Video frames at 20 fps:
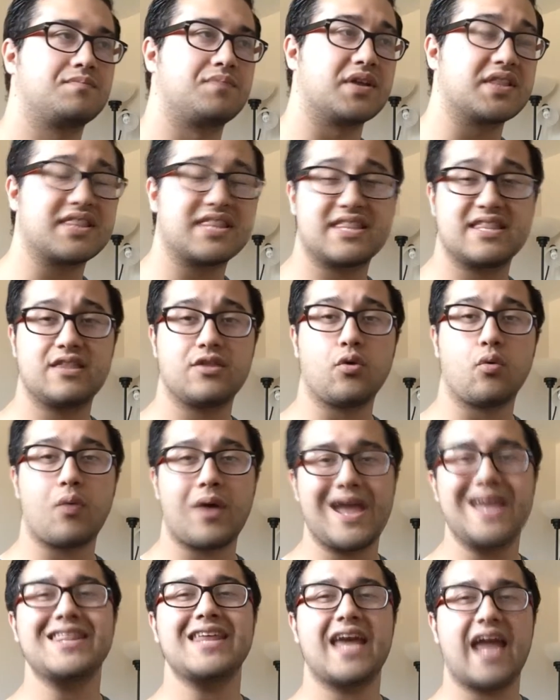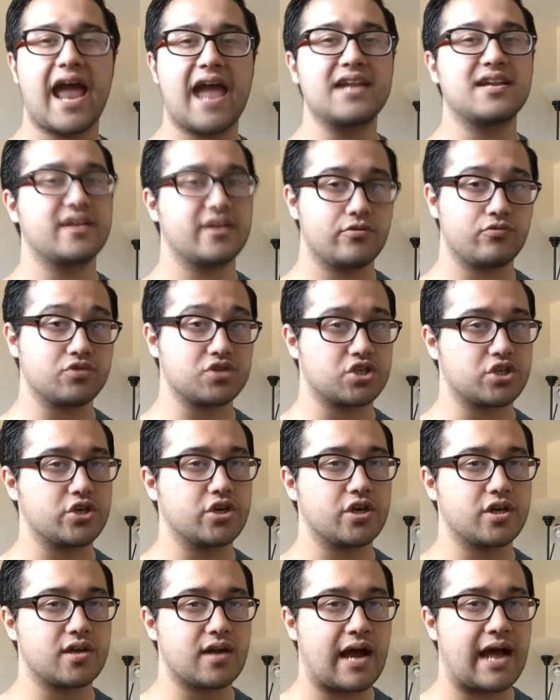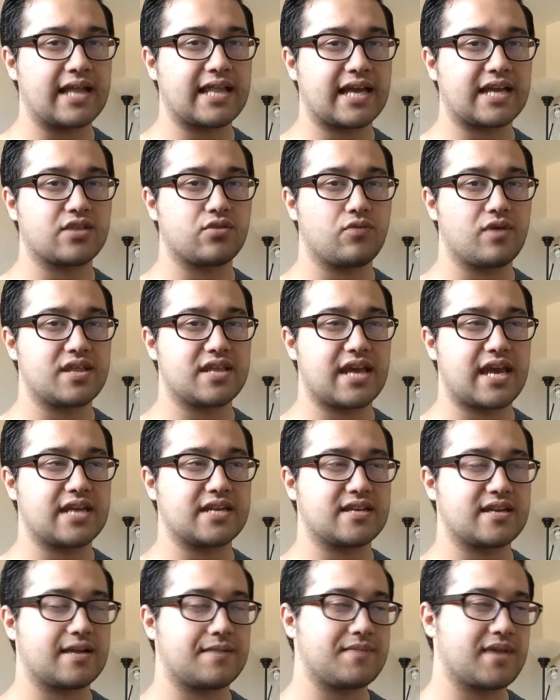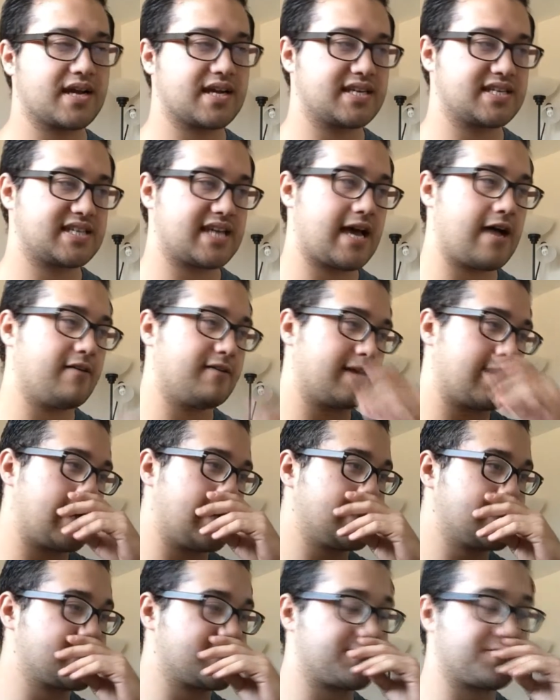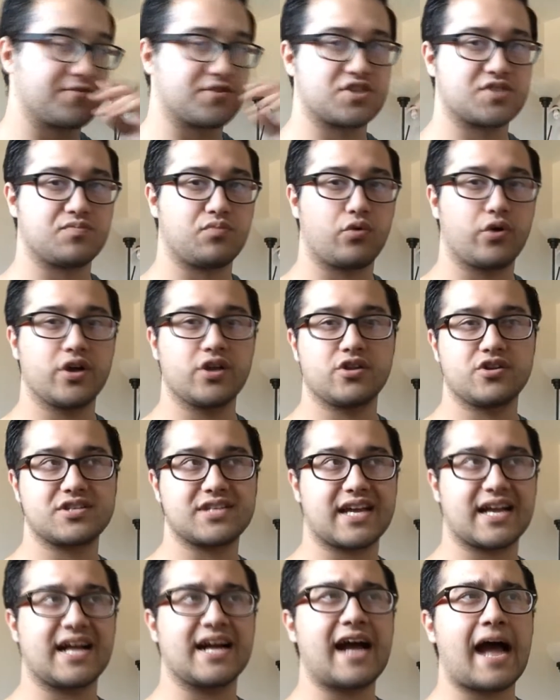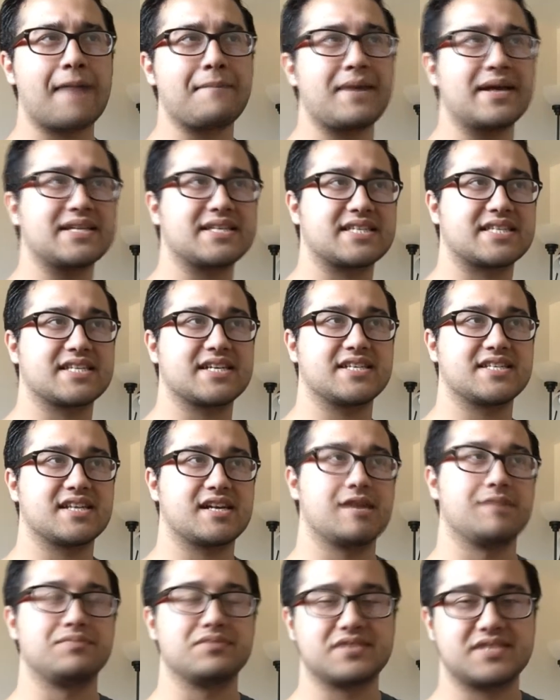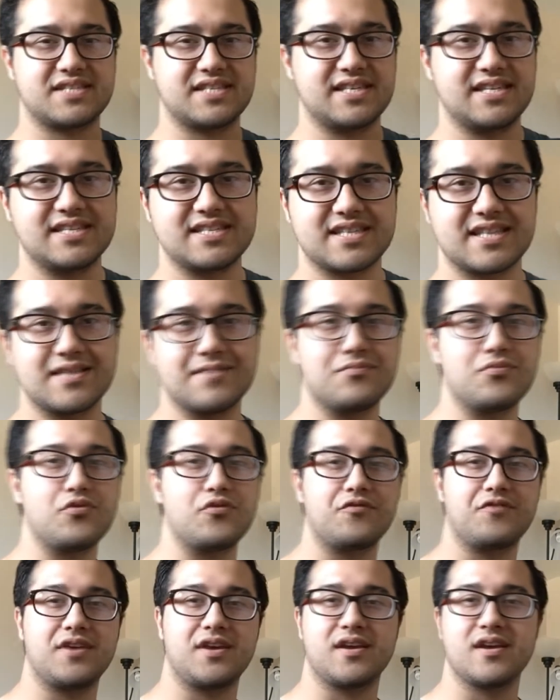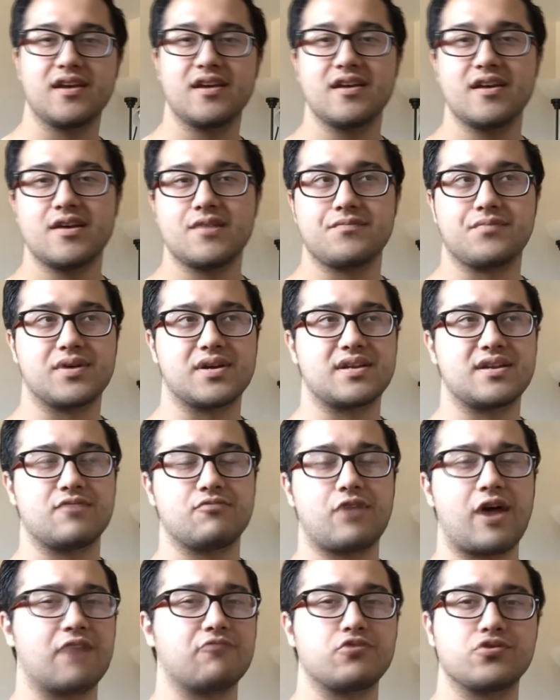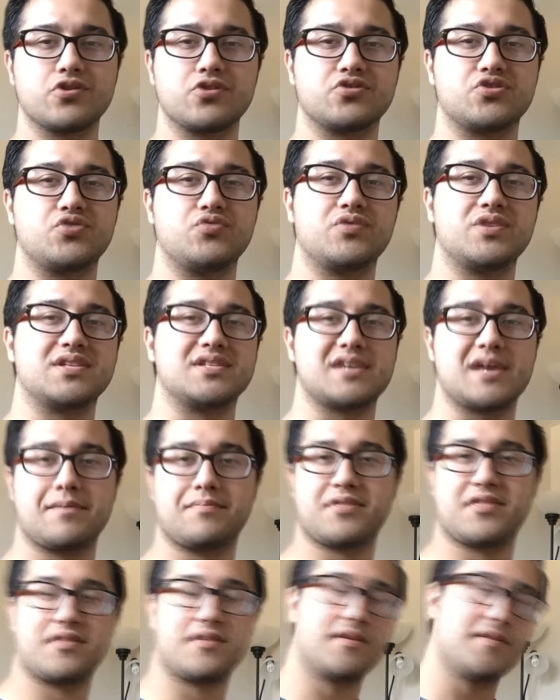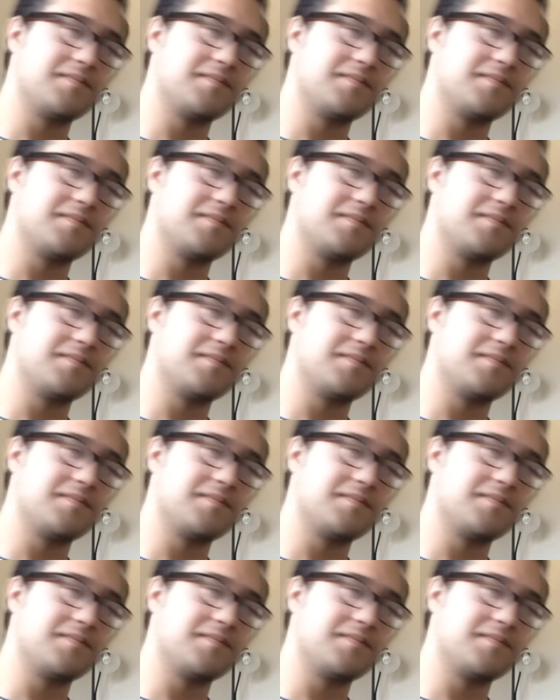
But the way they ended it was good. I like the way they ended. I'm not going to say how it ends for spoilers. Like, I might discuss a couple scenes in the movie, but I won't go too in depth.